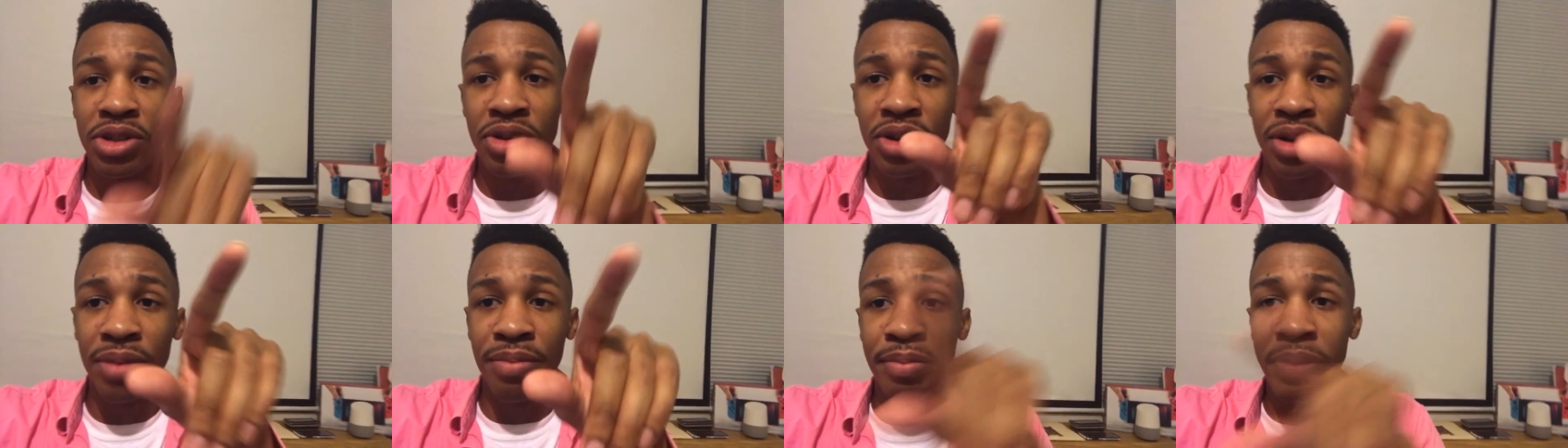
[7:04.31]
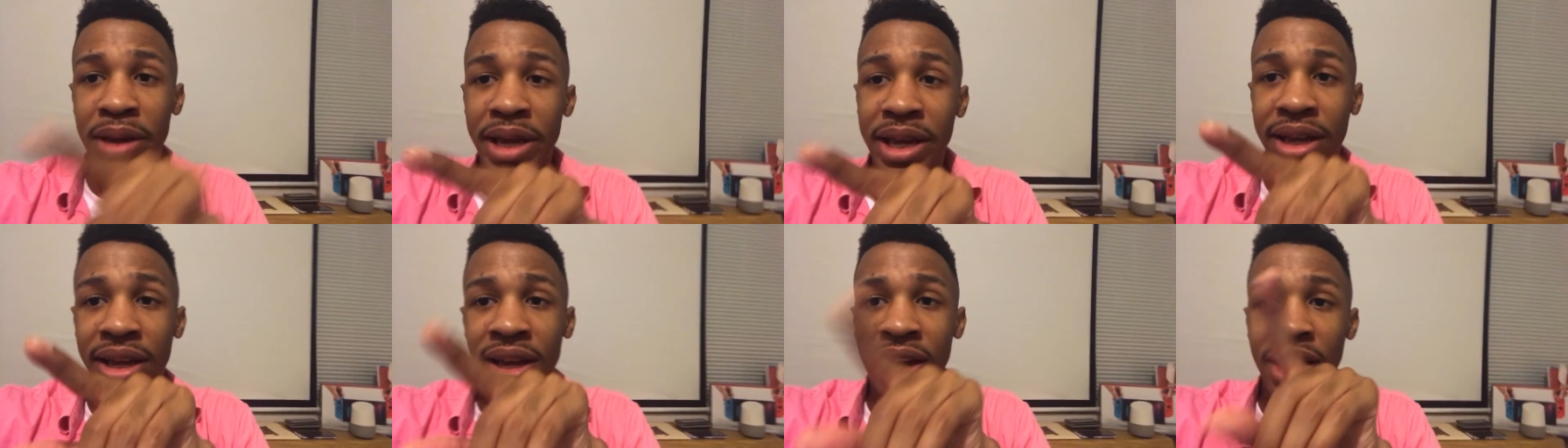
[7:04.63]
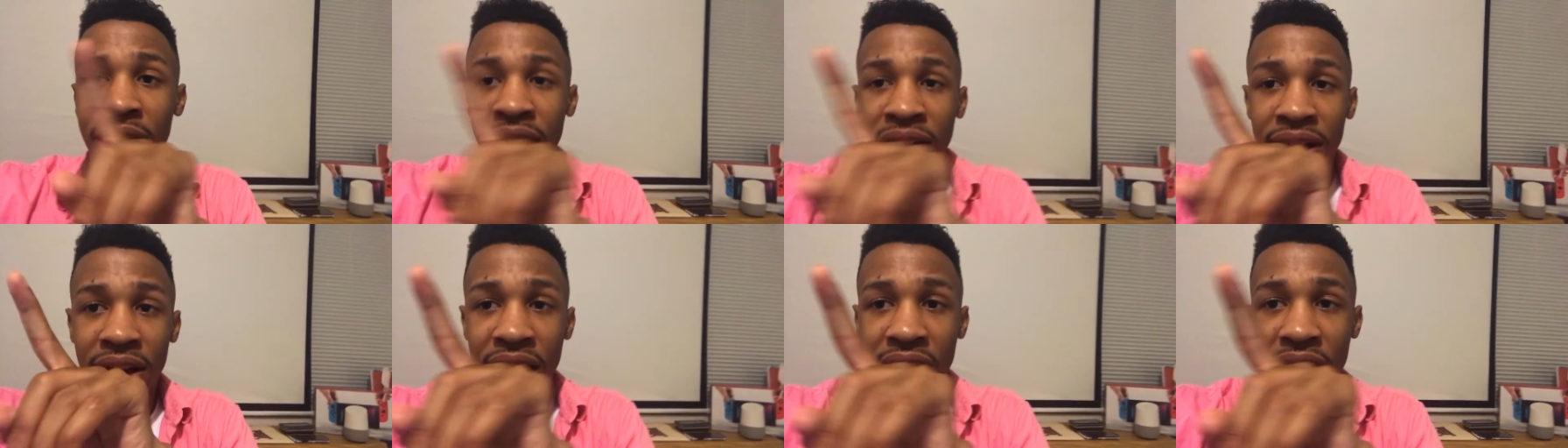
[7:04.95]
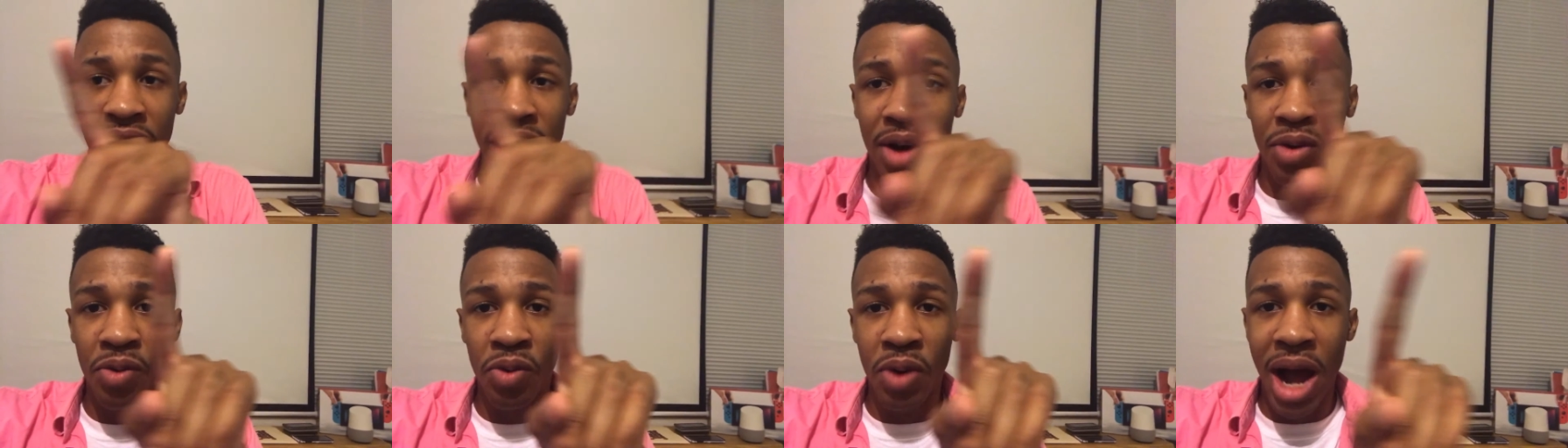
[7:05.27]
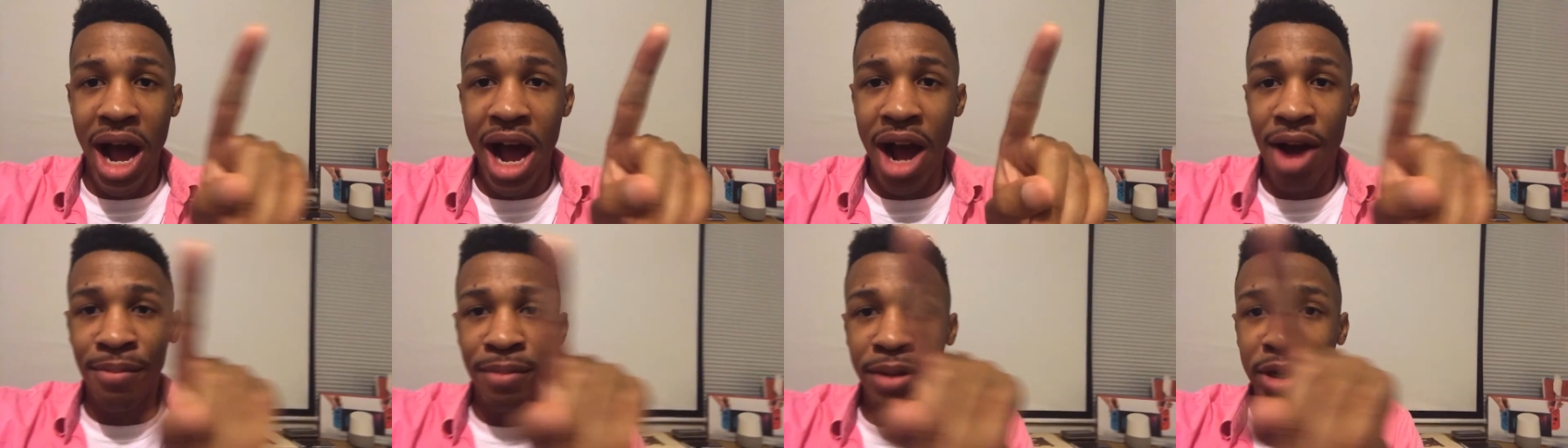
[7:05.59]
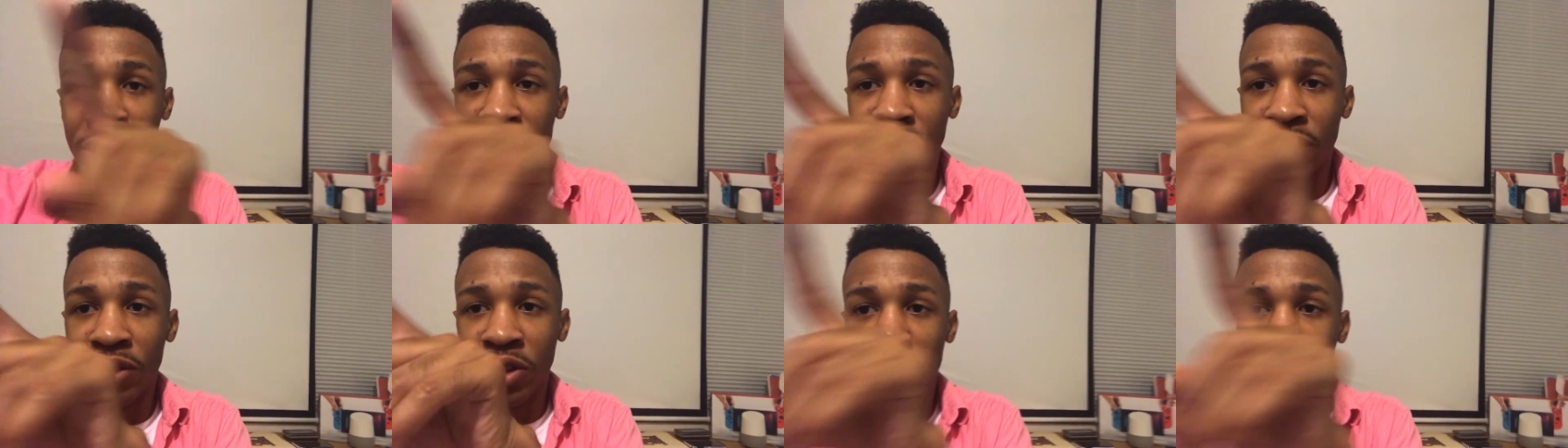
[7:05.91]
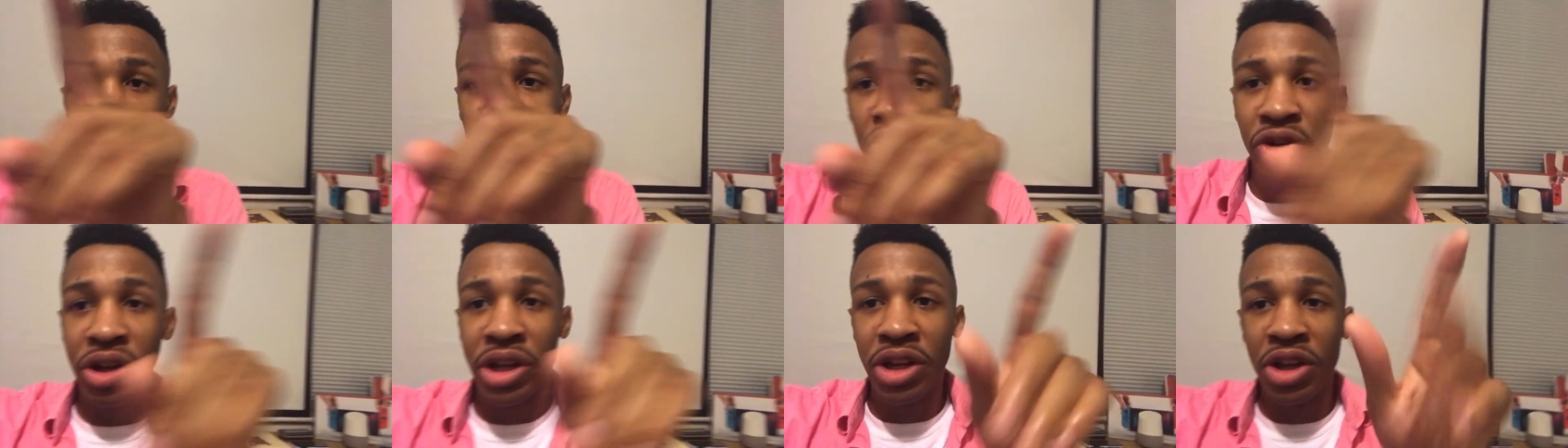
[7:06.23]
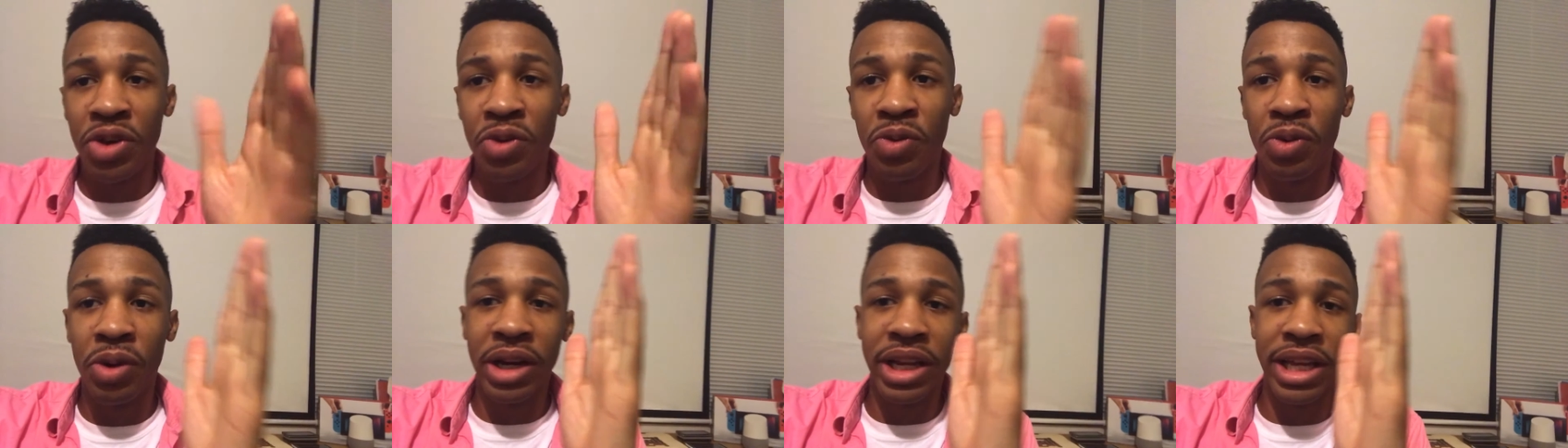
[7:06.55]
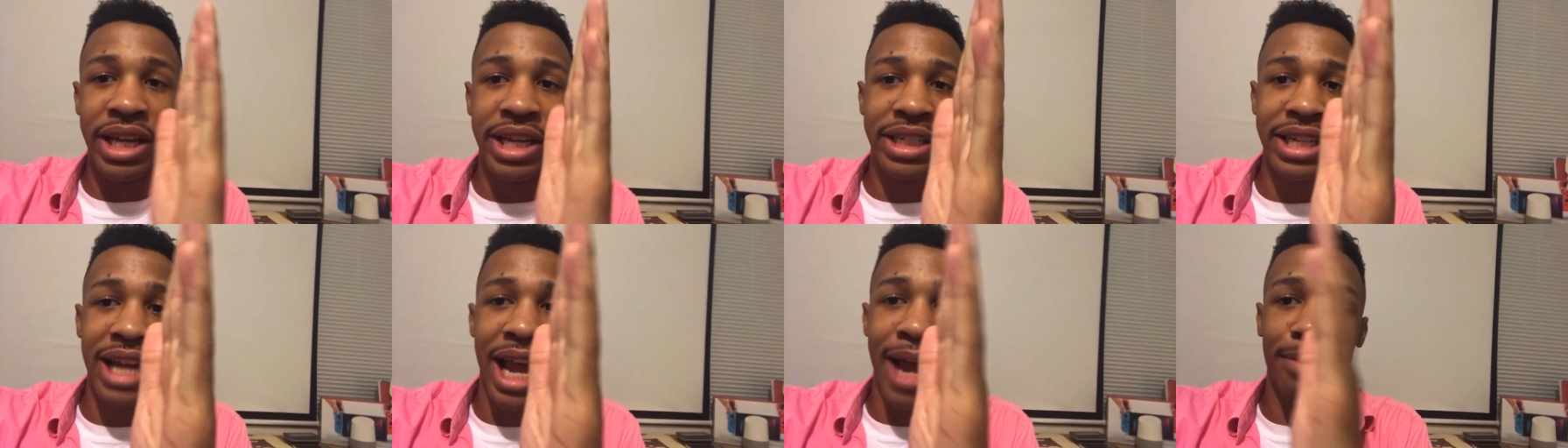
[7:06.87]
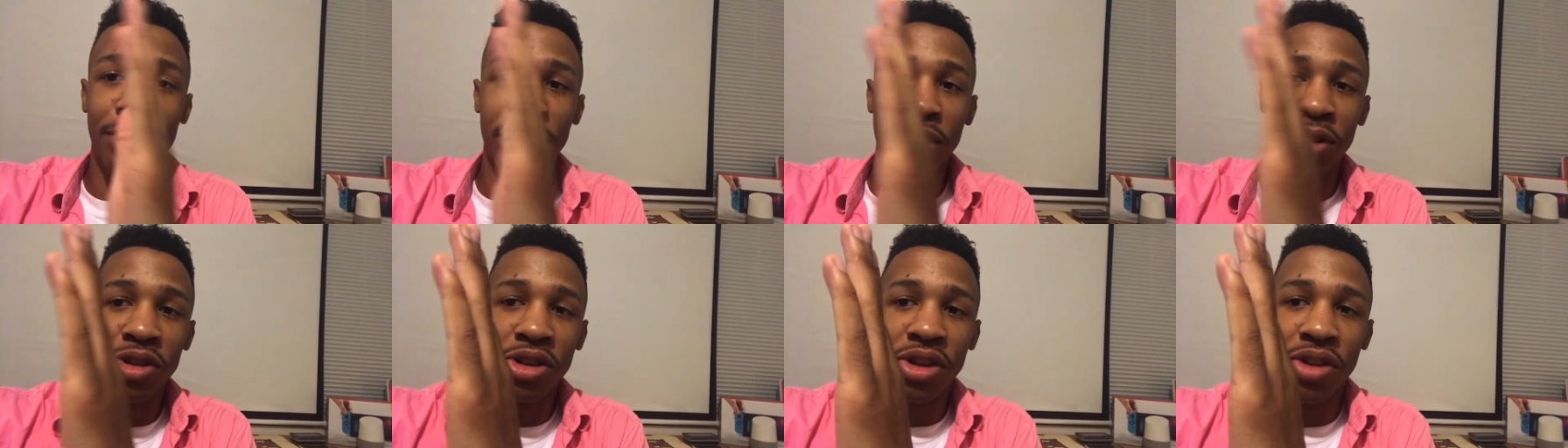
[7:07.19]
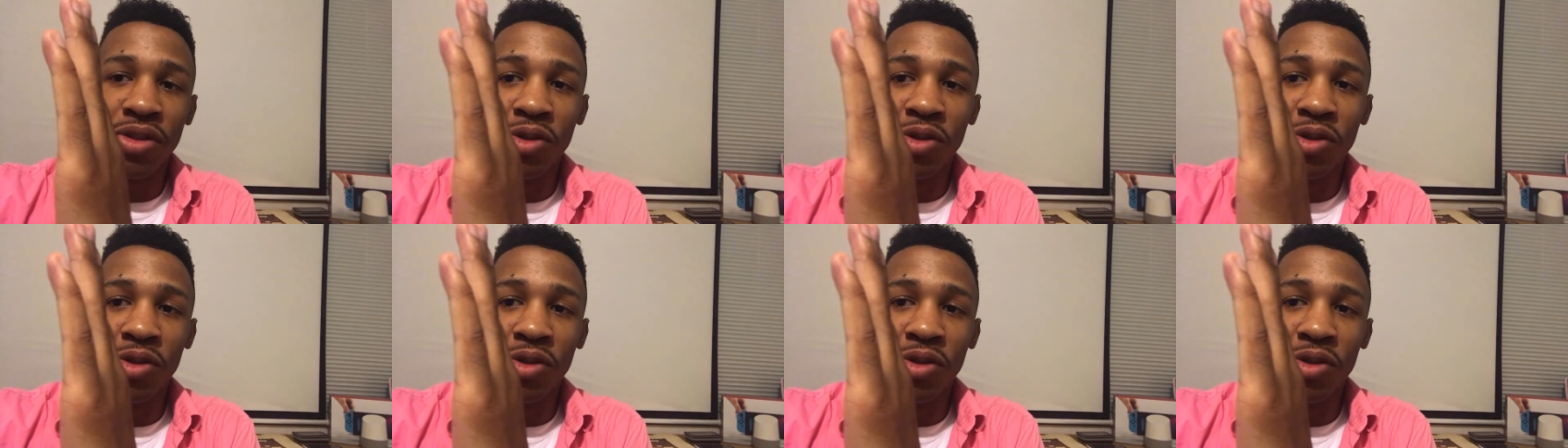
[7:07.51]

You can pick how much of the screen you want each app to use.